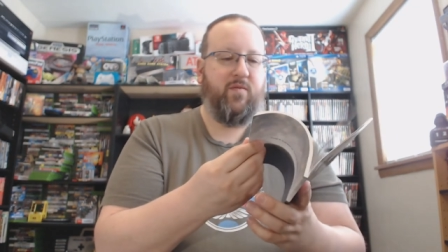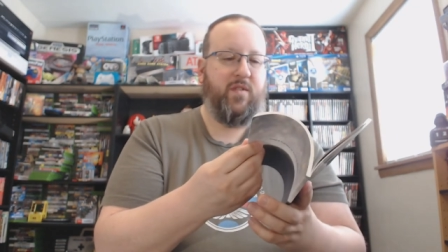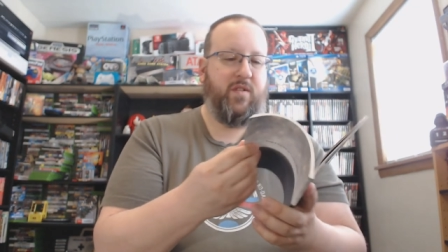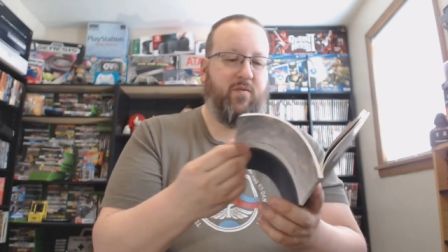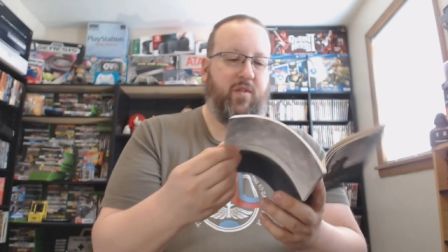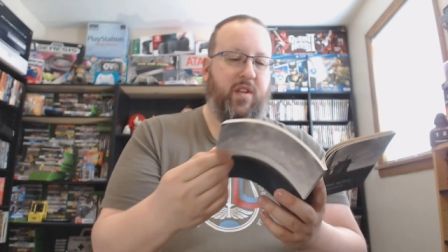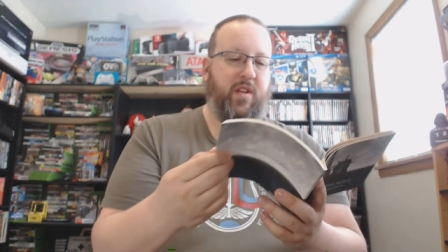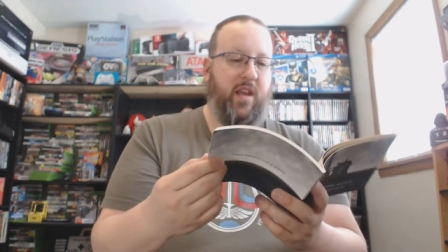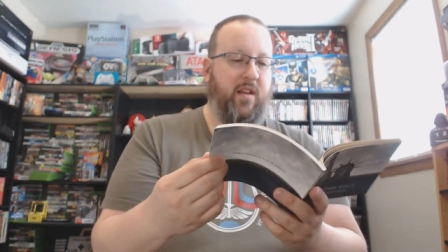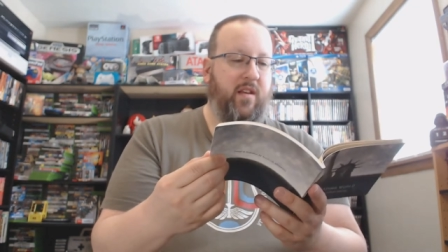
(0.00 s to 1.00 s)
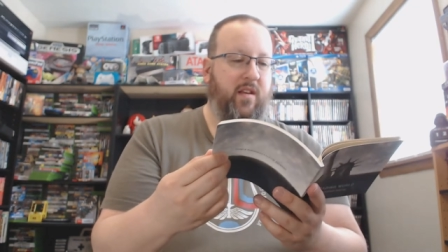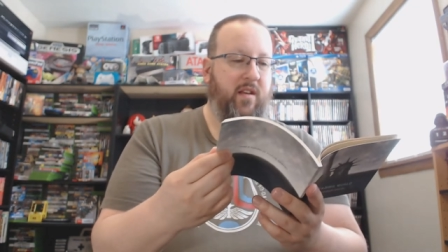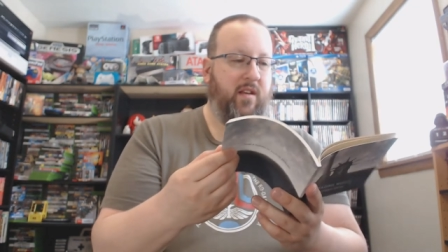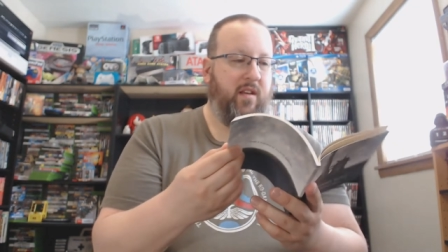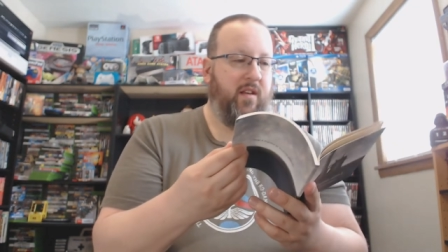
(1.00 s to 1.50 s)
This is really
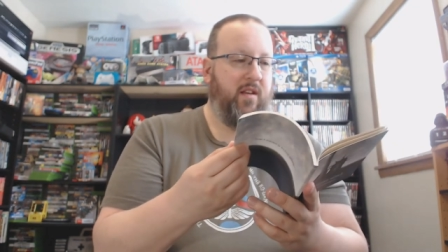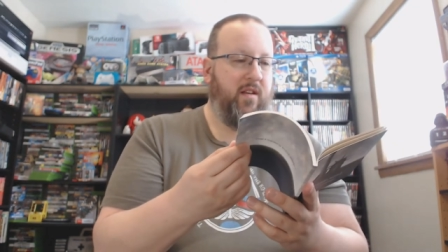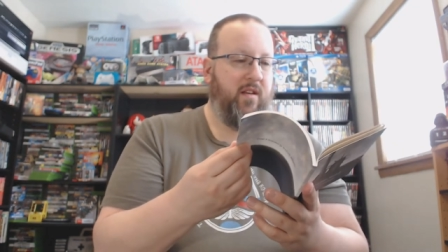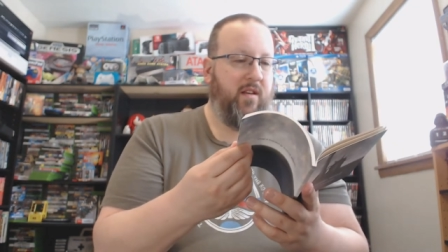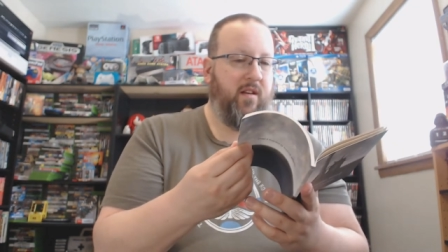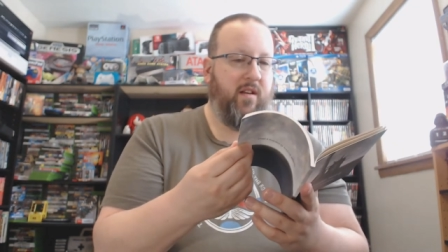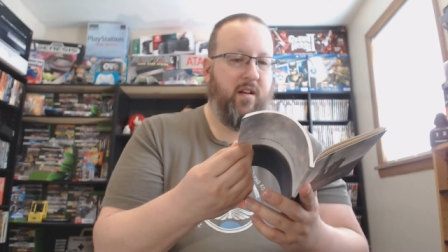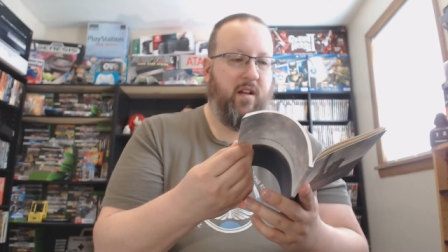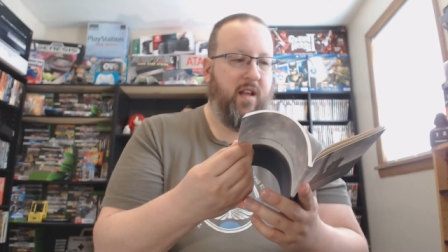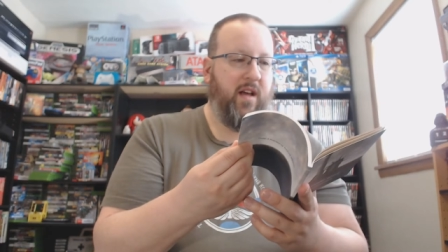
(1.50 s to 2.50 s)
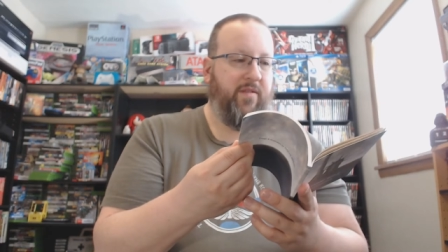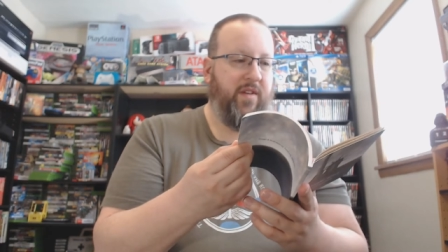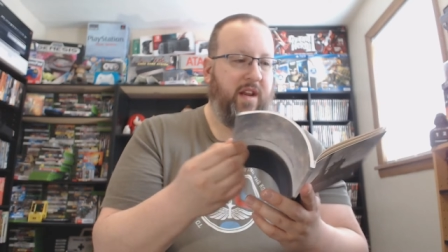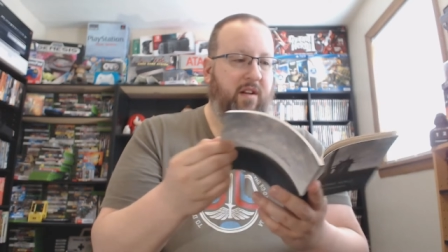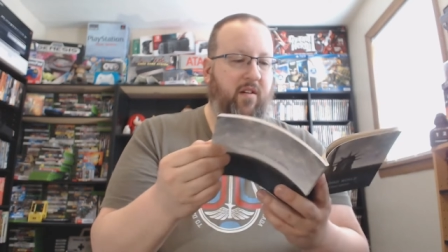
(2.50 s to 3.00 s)
a lot of
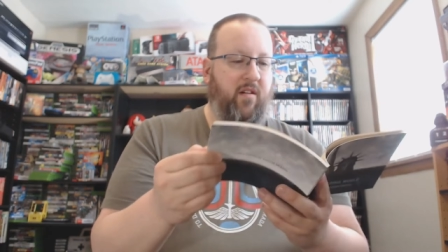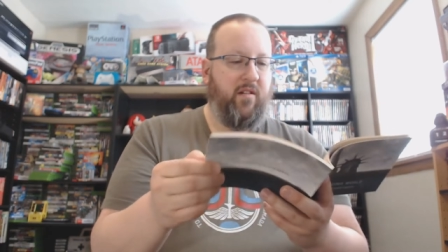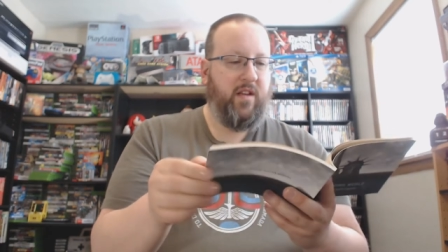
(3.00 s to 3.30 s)
neat art.